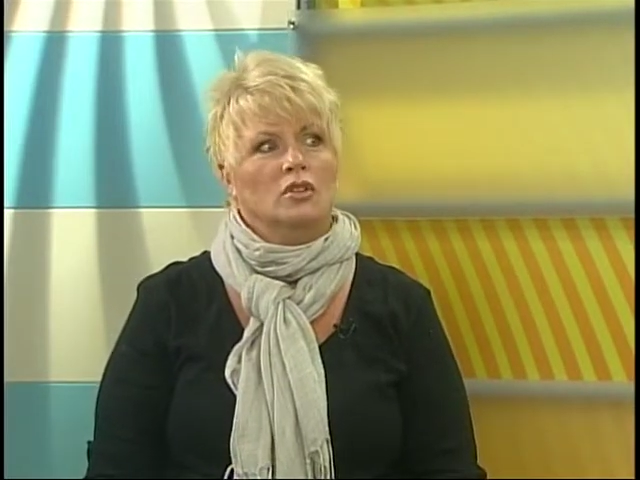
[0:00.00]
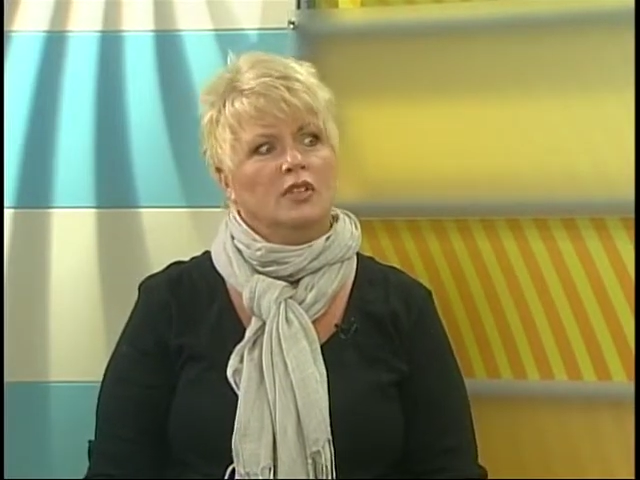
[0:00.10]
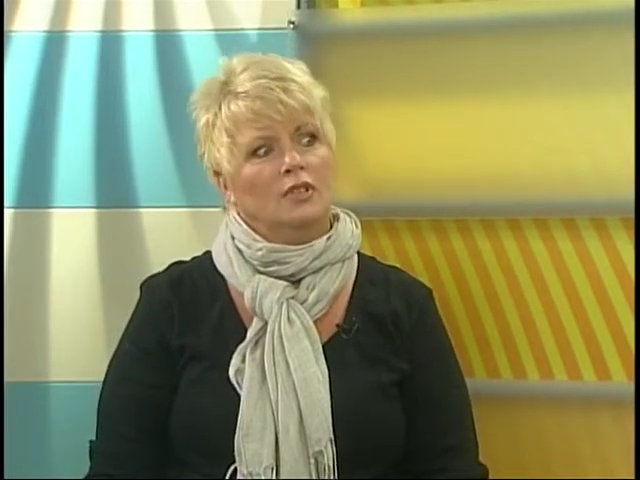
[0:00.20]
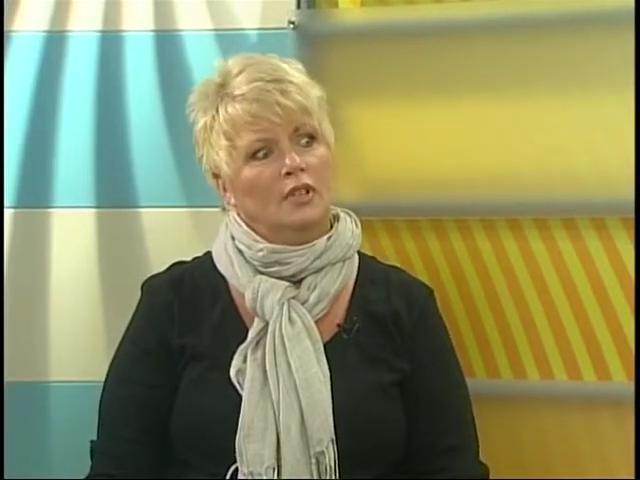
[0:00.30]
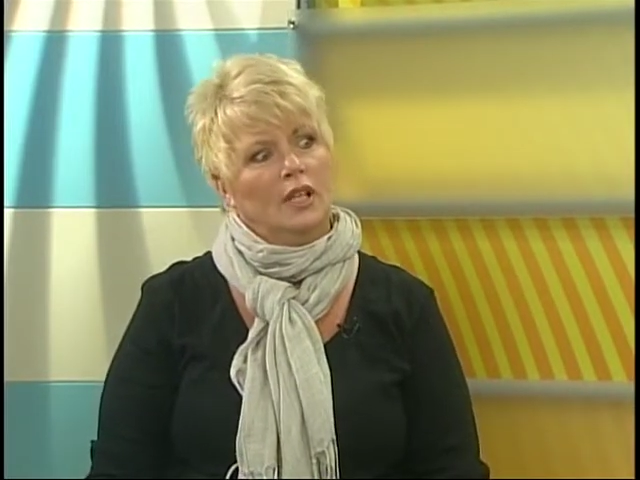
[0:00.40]

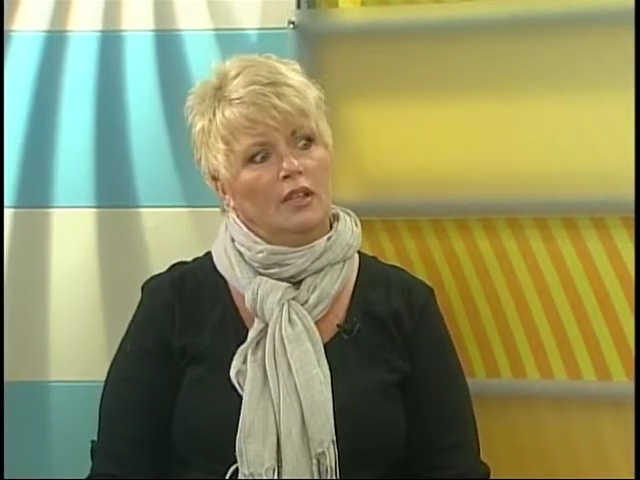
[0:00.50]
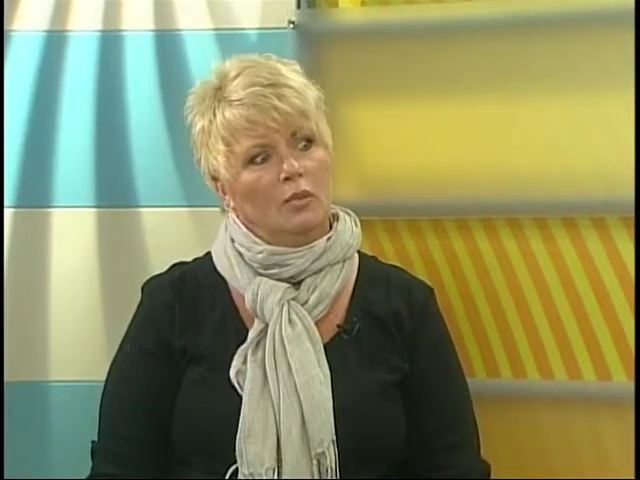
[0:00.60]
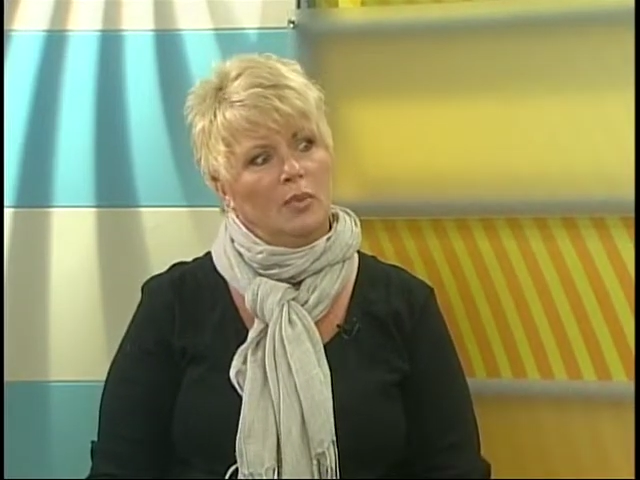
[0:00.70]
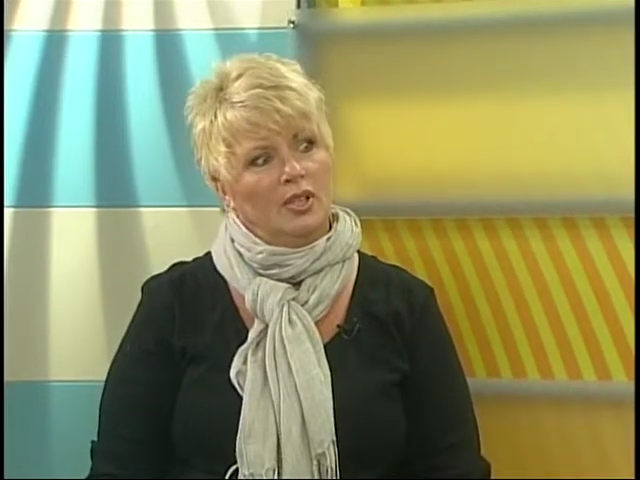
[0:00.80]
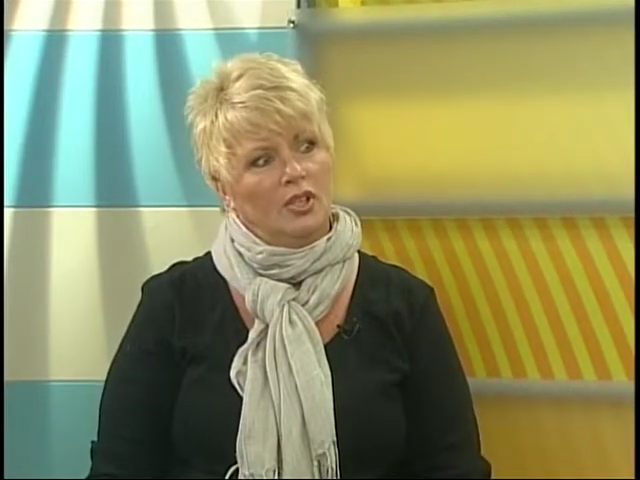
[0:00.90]
differently than
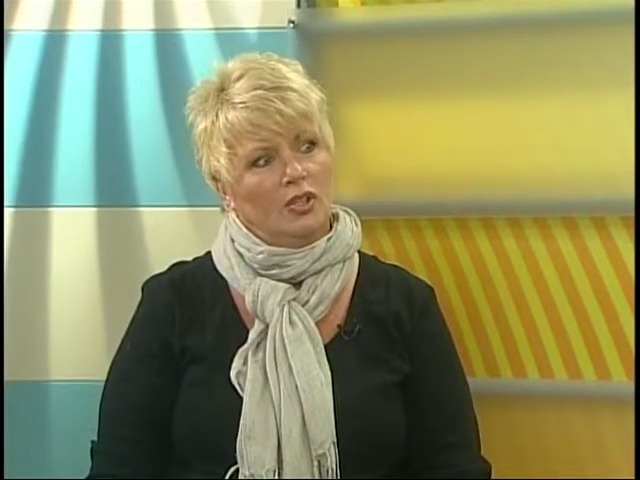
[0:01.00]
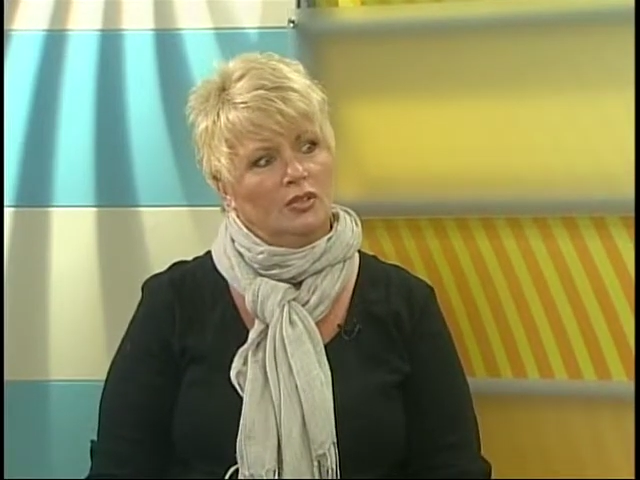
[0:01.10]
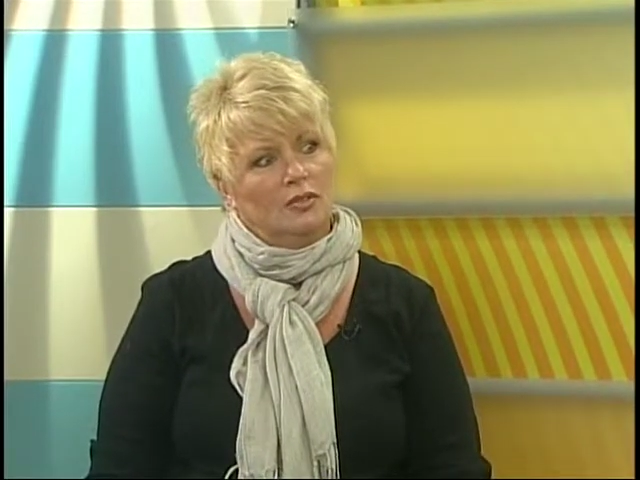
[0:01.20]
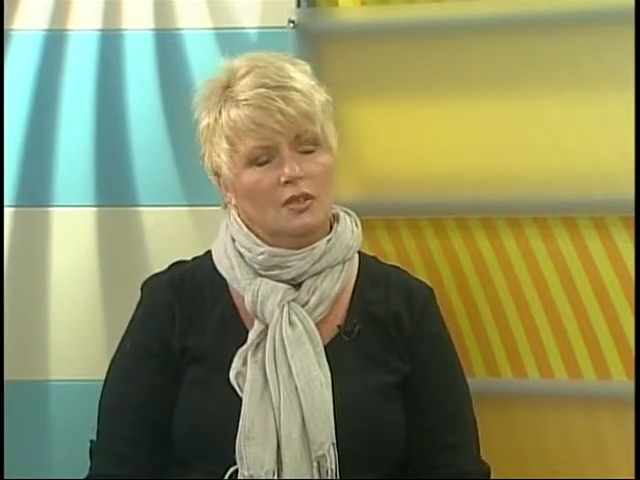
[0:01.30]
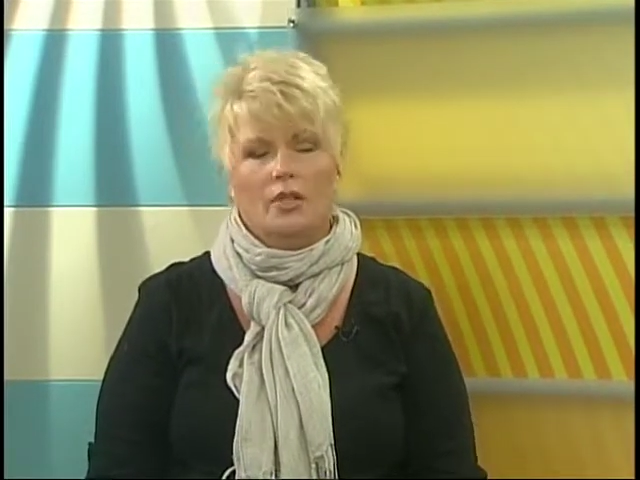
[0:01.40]
women do.
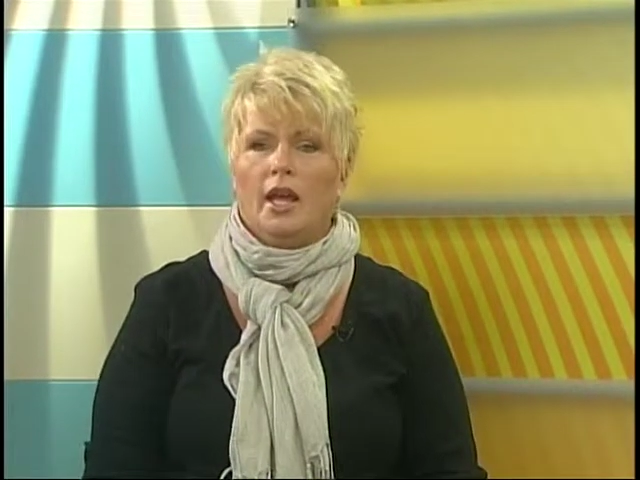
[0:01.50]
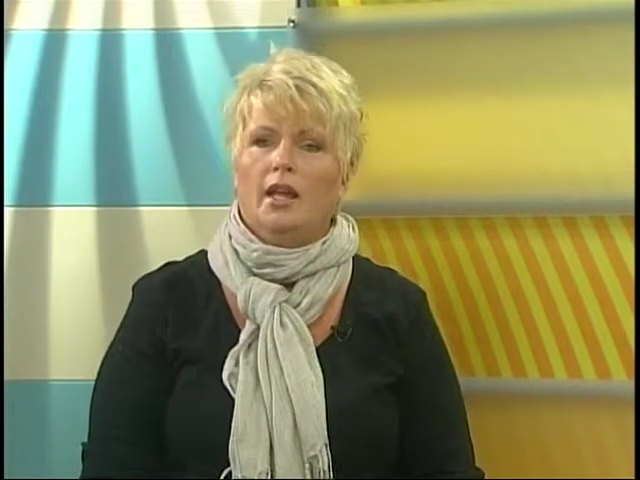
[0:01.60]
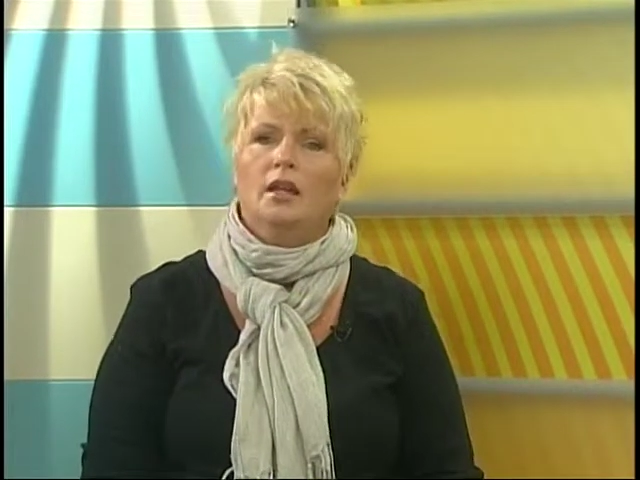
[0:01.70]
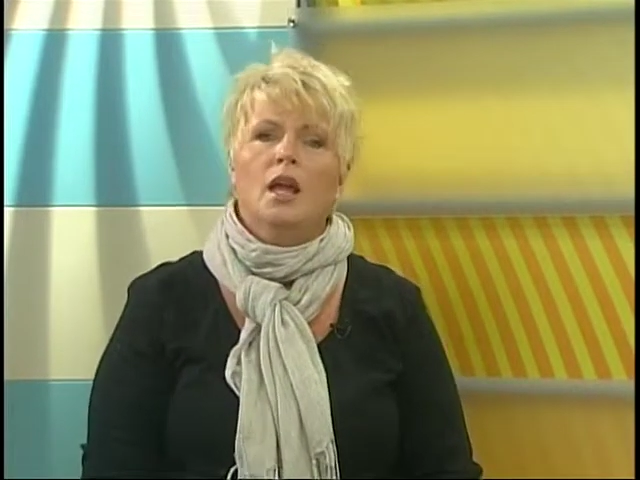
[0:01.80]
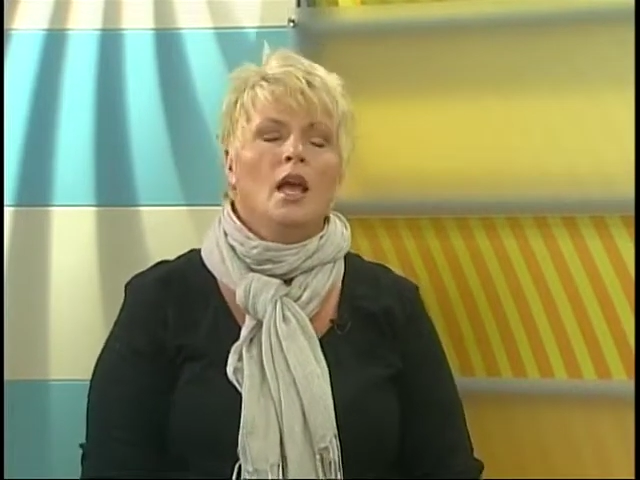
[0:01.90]
Okay.